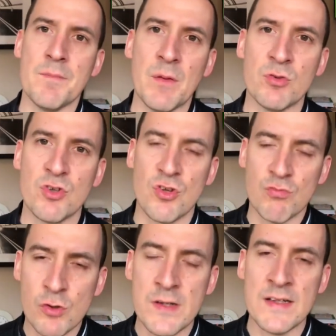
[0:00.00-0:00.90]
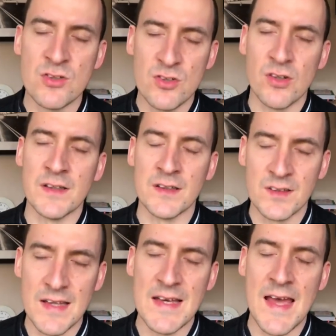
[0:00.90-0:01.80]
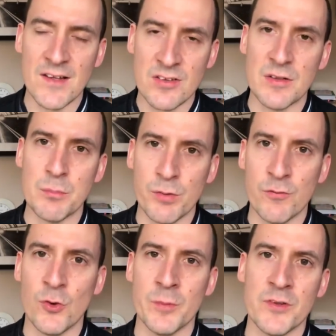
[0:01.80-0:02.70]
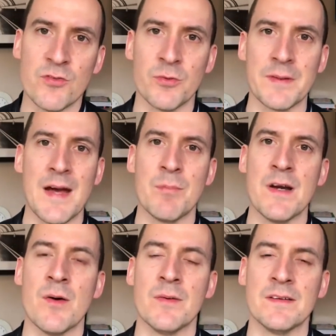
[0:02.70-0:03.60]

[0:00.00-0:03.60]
it was just a really solid, excellent performance from Gabriel,